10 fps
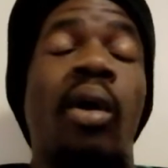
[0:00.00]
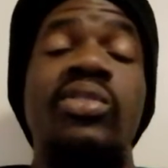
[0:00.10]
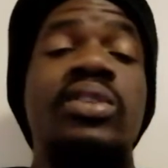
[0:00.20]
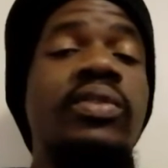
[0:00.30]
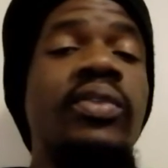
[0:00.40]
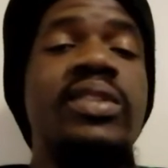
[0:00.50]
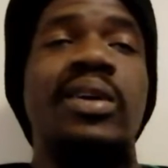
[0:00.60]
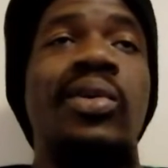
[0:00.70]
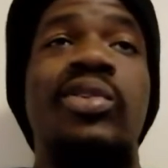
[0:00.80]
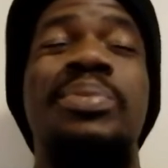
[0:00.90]
Arsenal
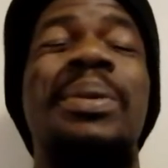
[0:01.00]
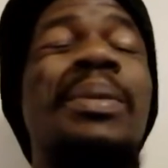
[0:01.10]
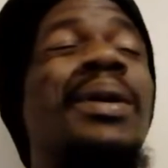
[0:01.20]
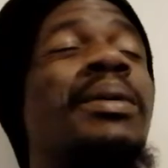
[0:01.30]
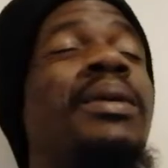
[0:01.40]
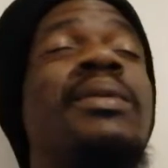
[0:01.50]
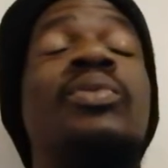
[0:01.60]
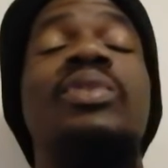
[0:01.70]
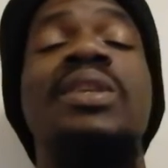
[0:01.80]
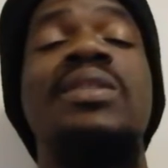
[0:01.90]
fans are going to be making,
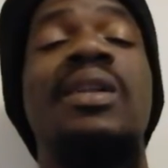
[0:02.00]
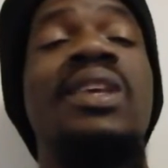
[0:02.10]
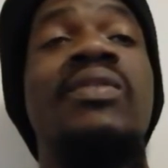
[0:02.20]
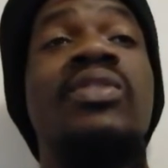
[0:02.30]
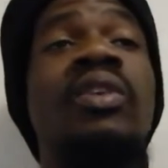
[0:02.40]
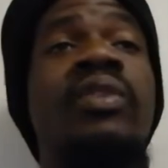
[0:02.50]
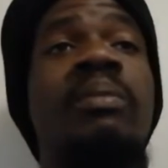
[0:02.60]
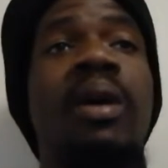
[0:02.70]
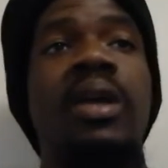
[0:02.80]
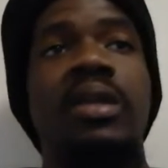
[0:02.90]
dude, it's not even
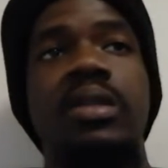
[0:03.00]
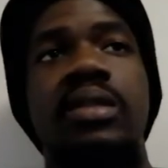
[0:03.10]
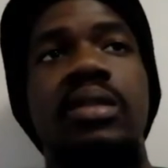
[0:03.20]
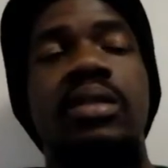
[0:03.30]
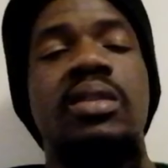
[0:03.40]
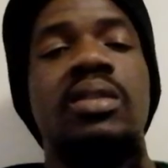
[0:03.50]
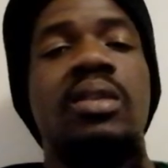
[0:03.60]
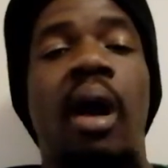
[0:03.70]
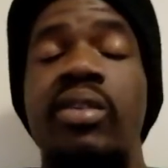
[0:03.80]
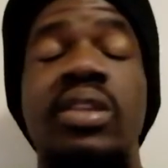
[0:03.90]
November yet.
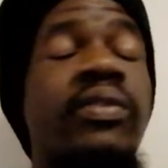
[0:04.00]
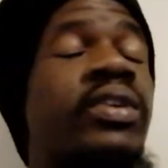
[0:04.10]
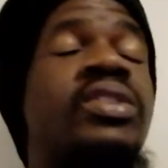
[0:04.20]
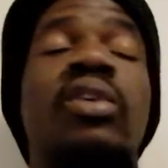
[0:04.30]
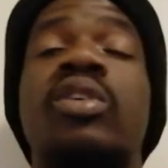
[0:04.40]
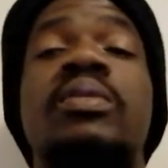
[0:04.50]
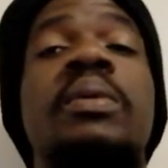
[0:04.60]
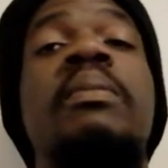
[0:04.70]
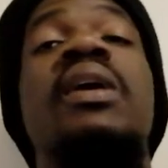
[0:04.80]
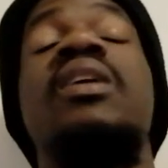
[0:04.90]
Arsenal fans are going to
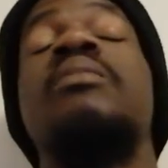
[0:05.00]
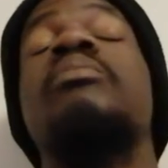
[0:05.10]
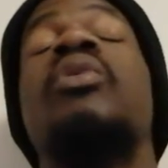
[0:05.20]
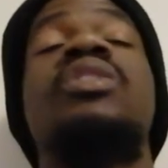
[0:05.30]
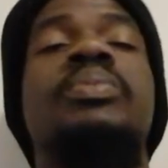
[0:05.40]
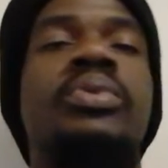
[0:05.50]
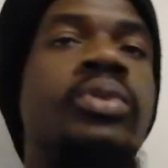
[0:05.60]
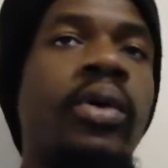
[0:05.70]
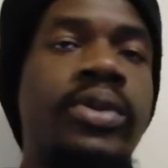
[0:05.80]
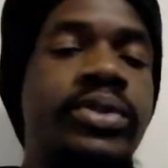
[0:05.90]
be making multiple
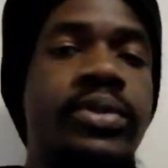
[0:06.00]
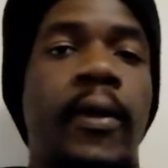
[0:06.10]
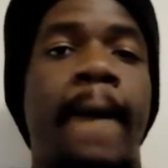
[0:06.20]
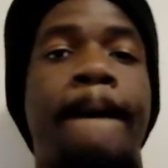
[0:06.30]
noise.